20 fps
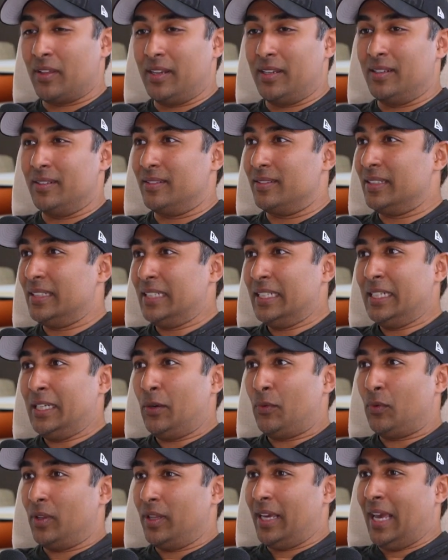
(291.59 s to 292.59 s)
I didn't
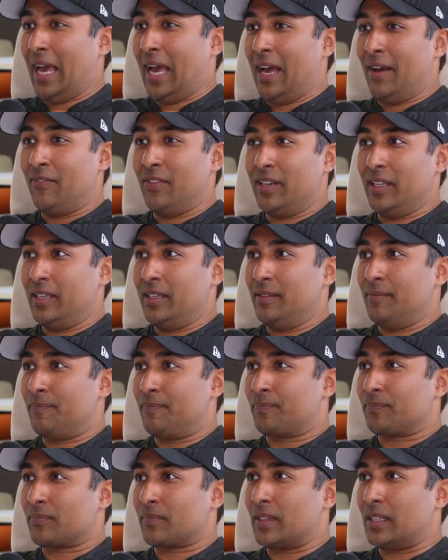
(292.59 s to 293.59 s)
really have any
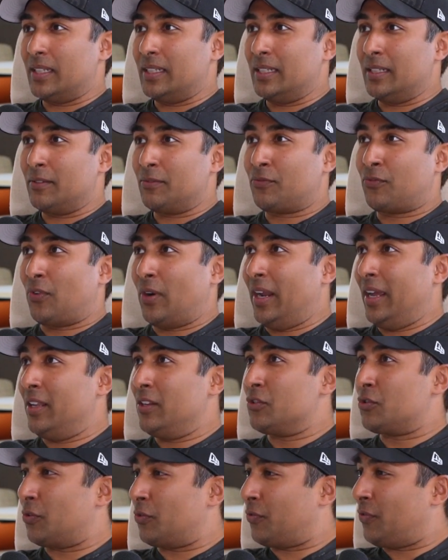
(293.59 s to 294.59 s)

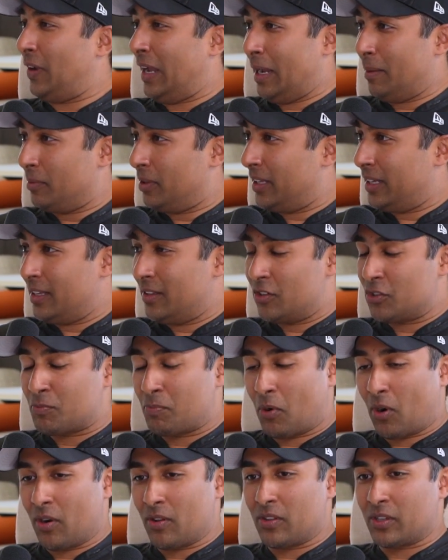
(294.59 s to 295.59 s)
friends or family in this
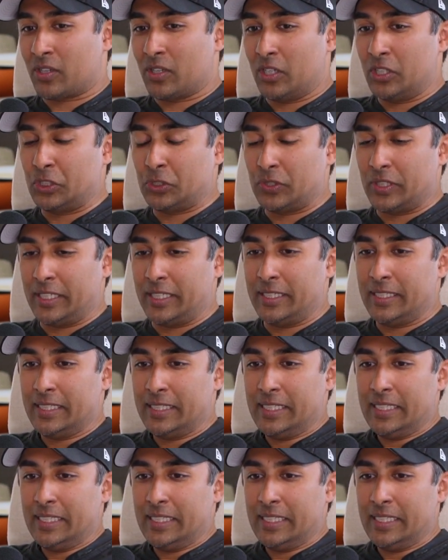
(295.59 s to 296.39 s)
part of the country.